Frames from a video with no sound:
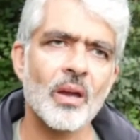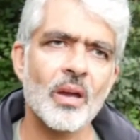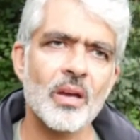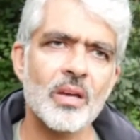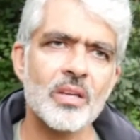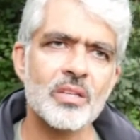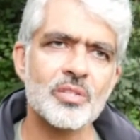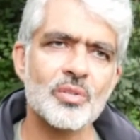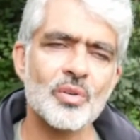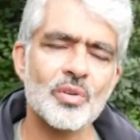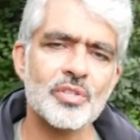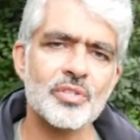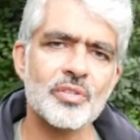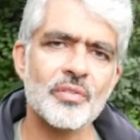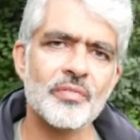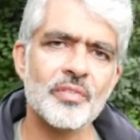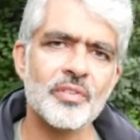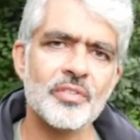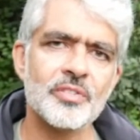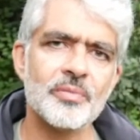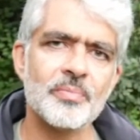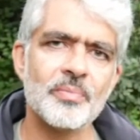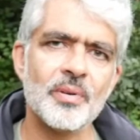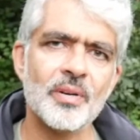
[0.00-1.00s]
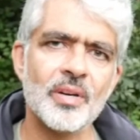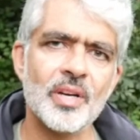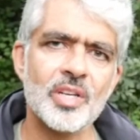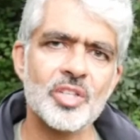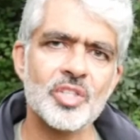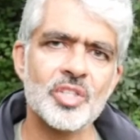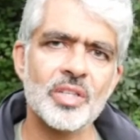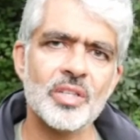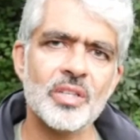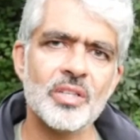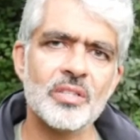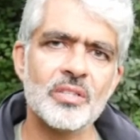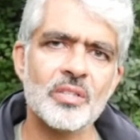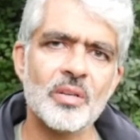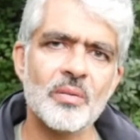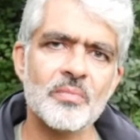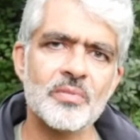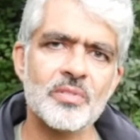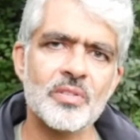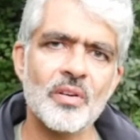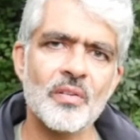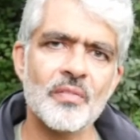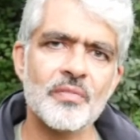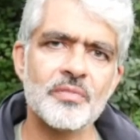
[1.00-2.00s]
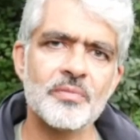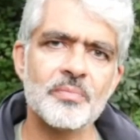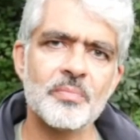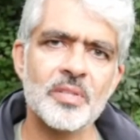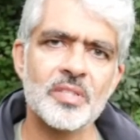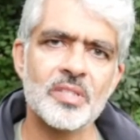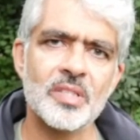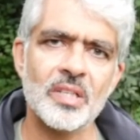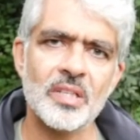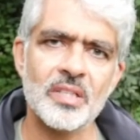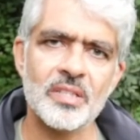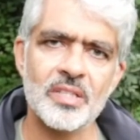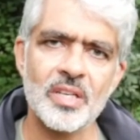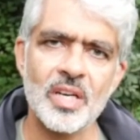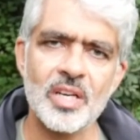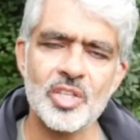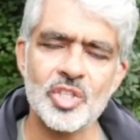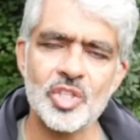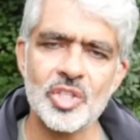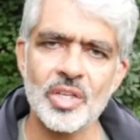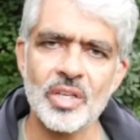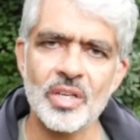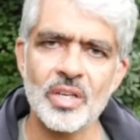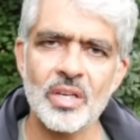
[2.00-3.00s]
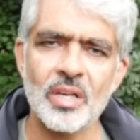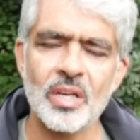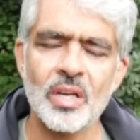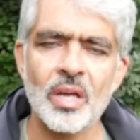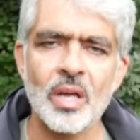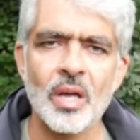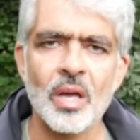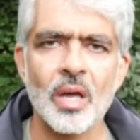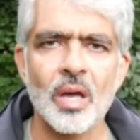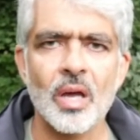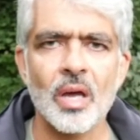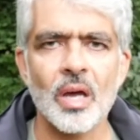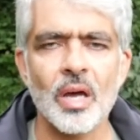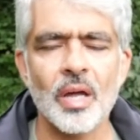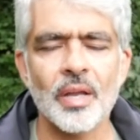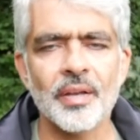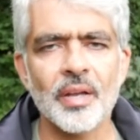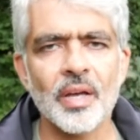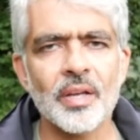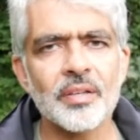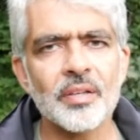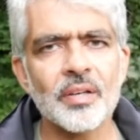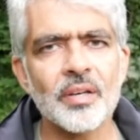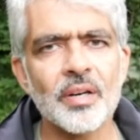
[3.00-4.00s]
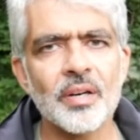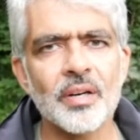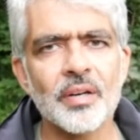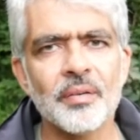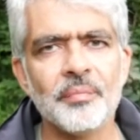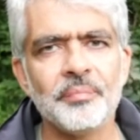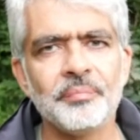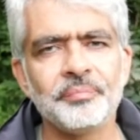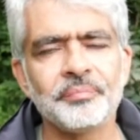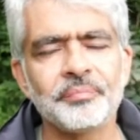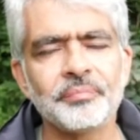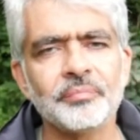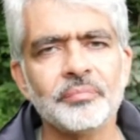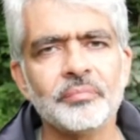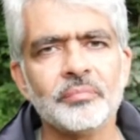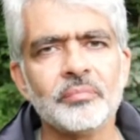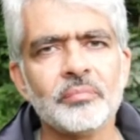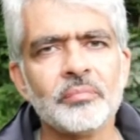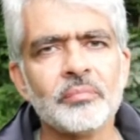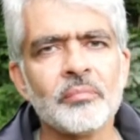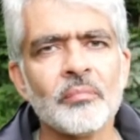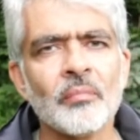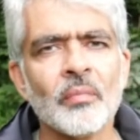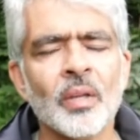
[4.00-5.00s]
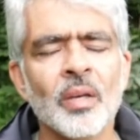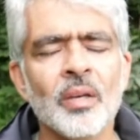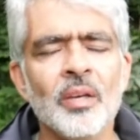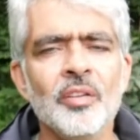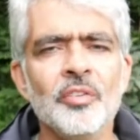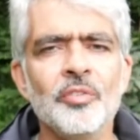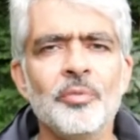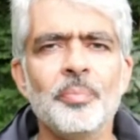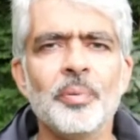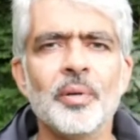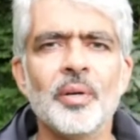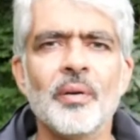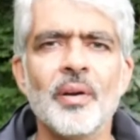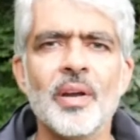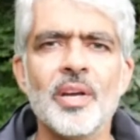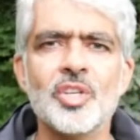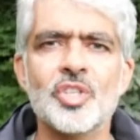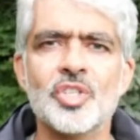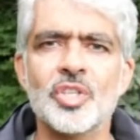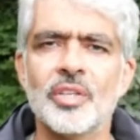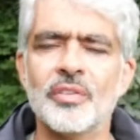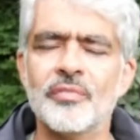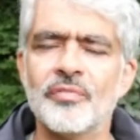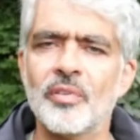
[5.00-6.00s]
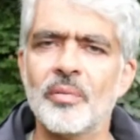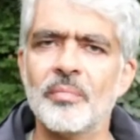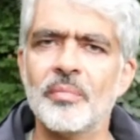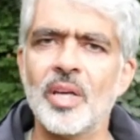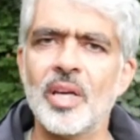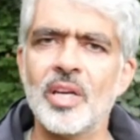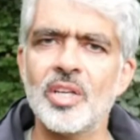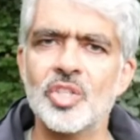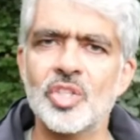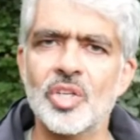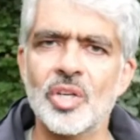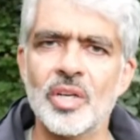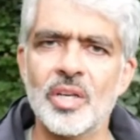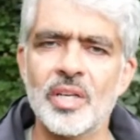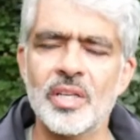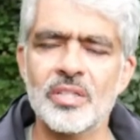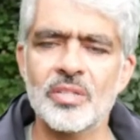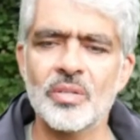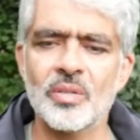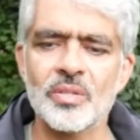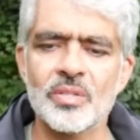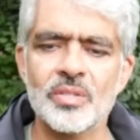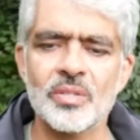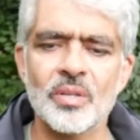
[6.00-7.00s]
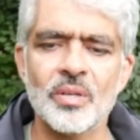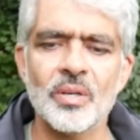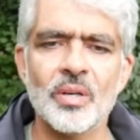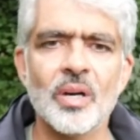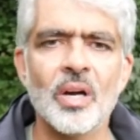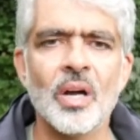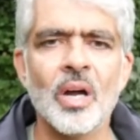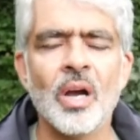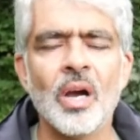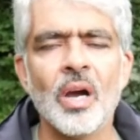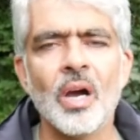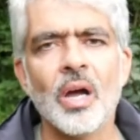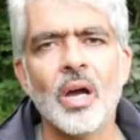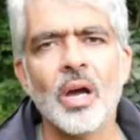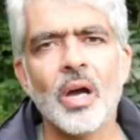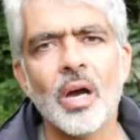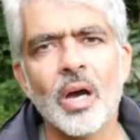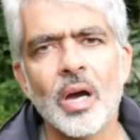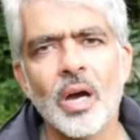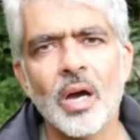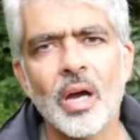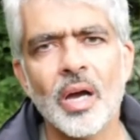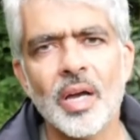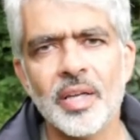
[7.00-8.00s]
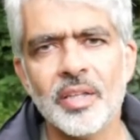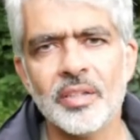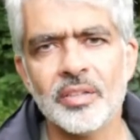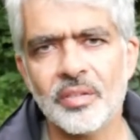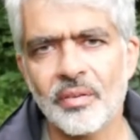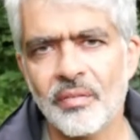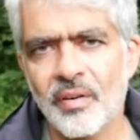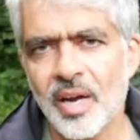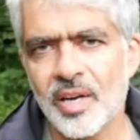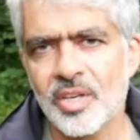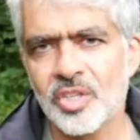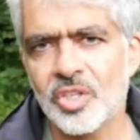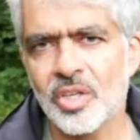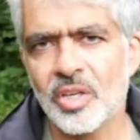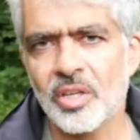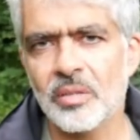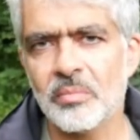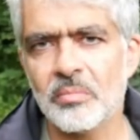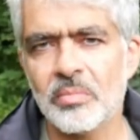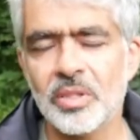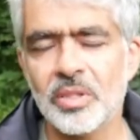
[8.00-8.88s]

a source of inspiration in terms of specialization. Another inspiration from nature is also interaction